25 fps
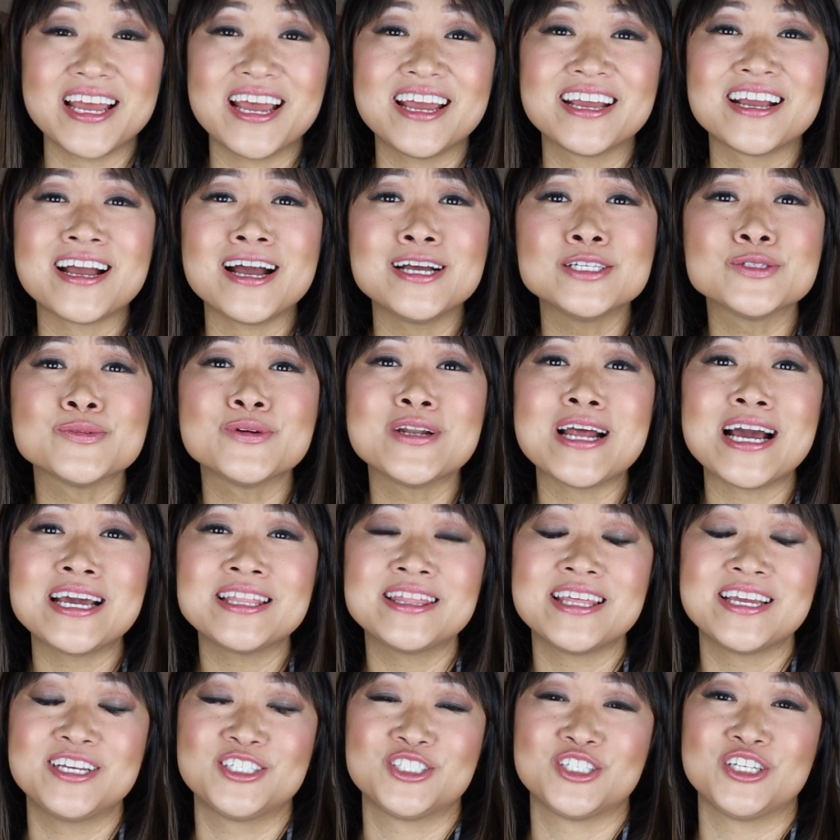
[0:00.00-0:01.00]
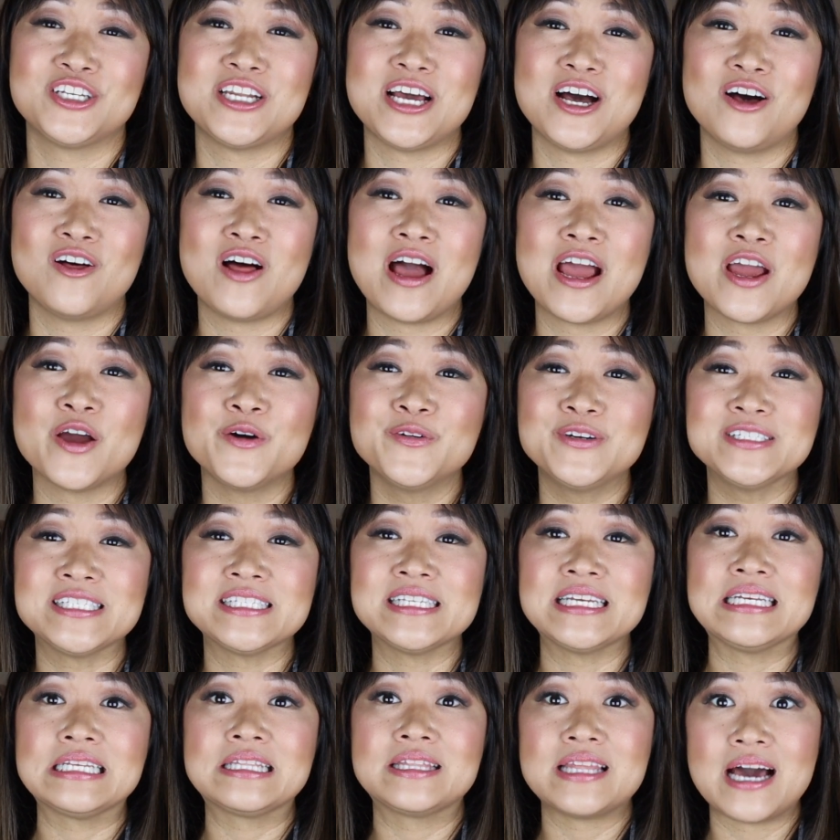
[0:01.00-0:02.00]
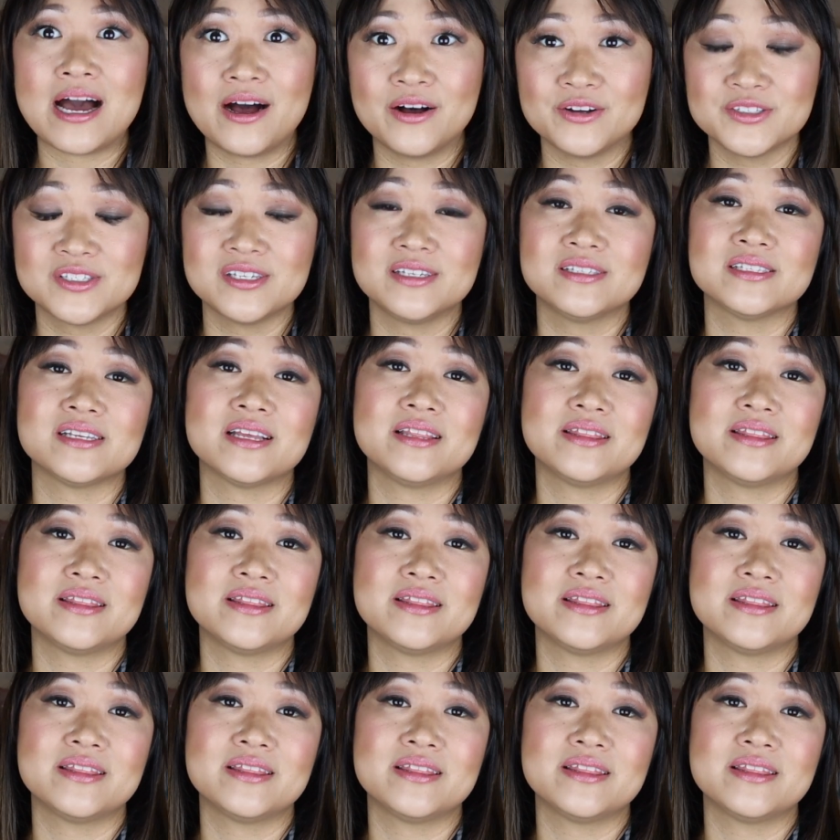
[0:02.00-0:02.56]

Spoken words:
And guys, when I think Chanel, I always think thousands